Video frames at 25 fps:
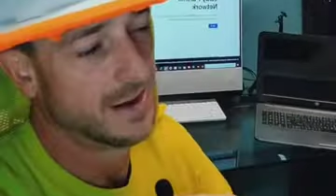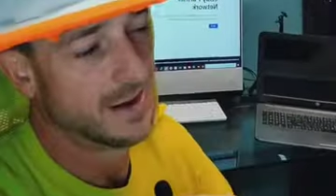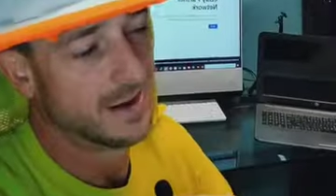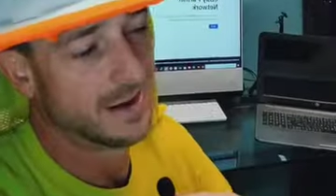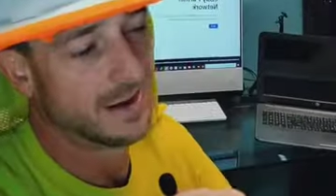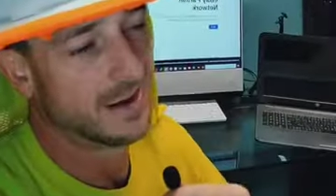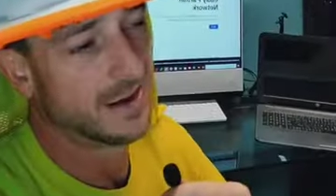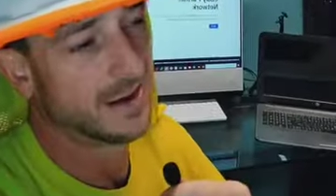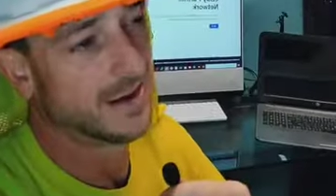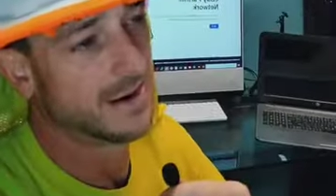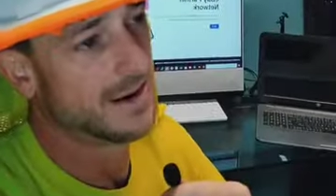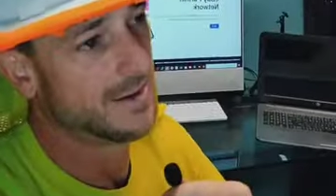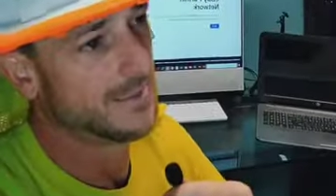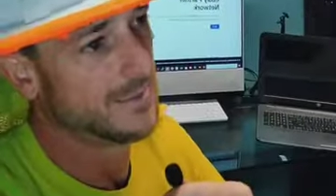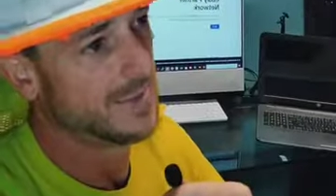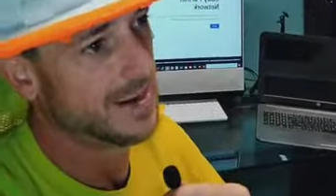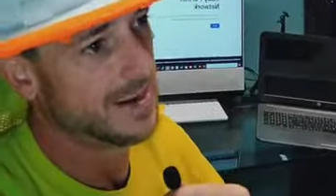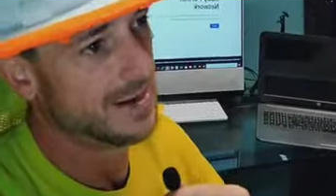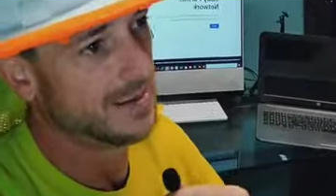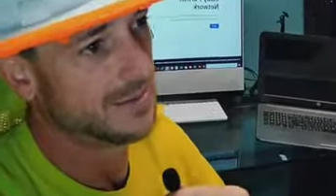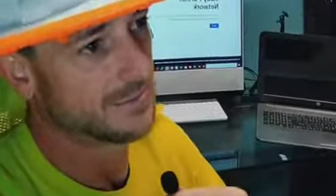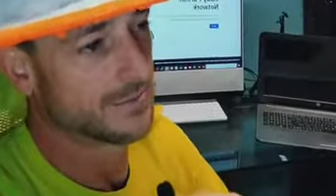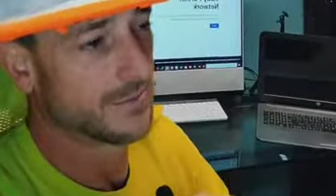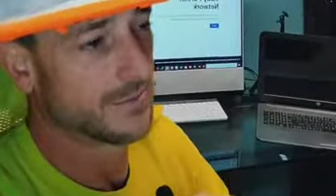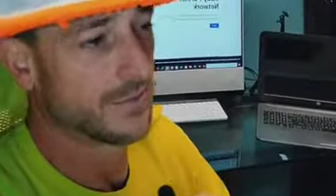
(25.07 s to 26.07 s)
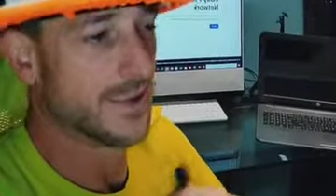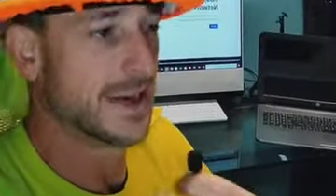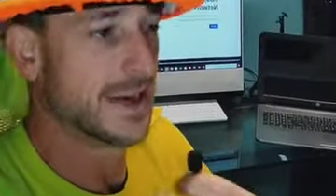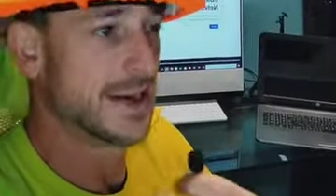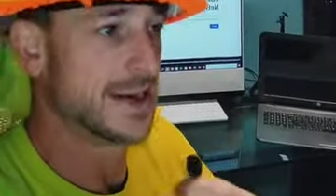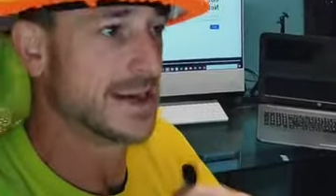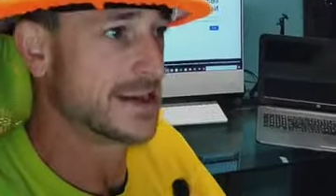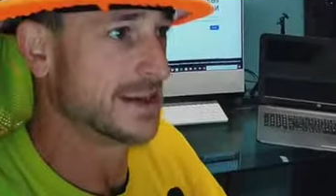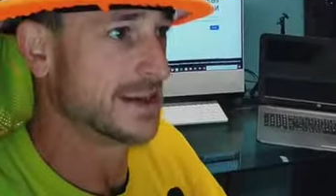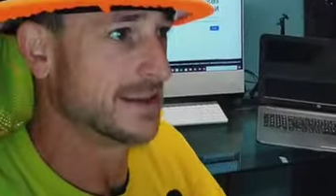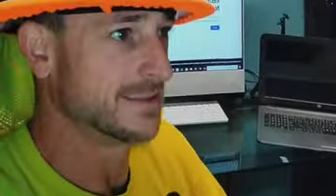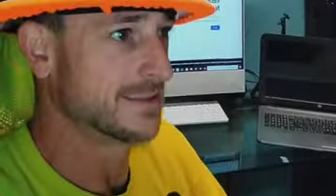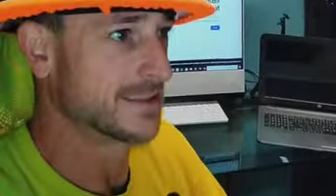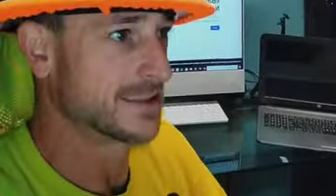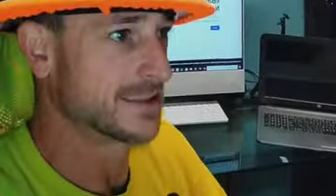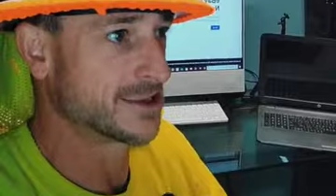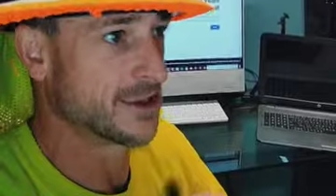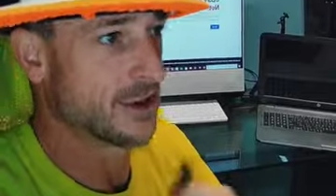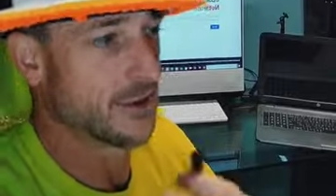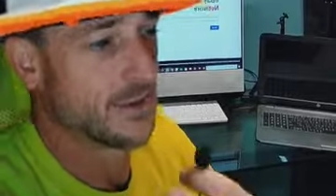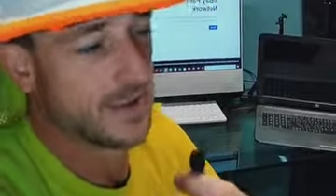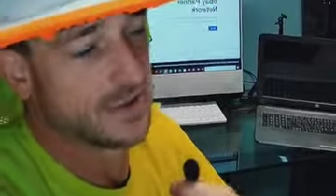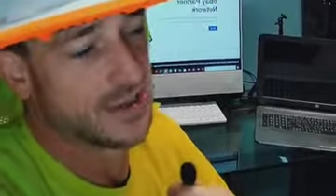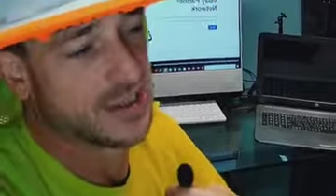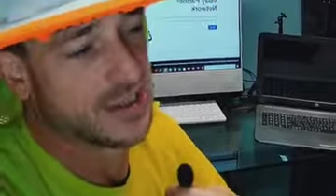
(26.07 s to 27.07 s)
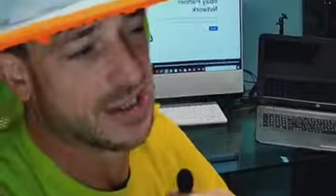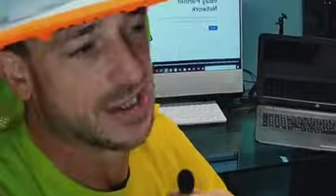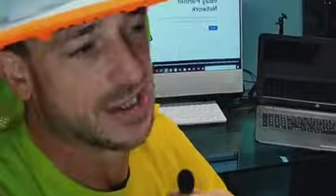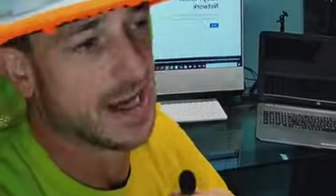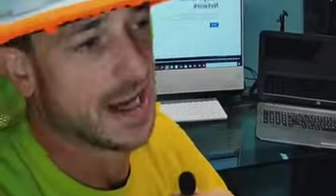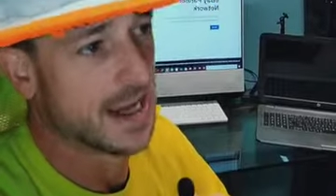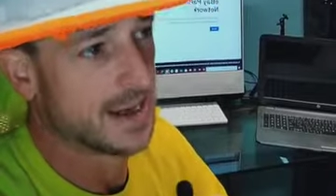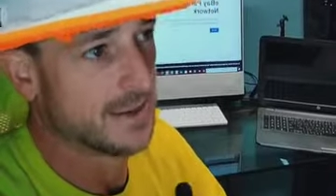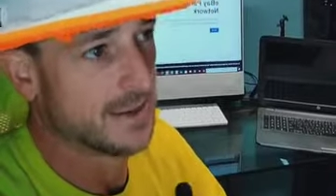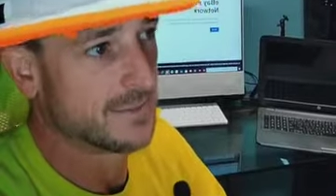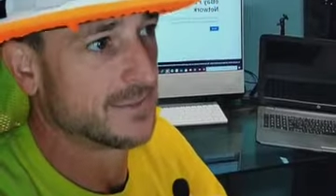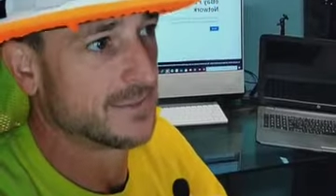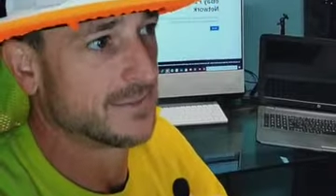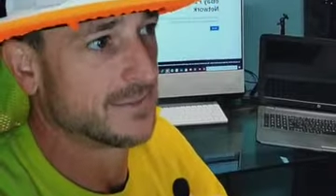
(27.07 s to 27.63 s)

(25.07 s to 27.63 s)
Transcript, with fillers: All right, man, what is it? Show me what you got.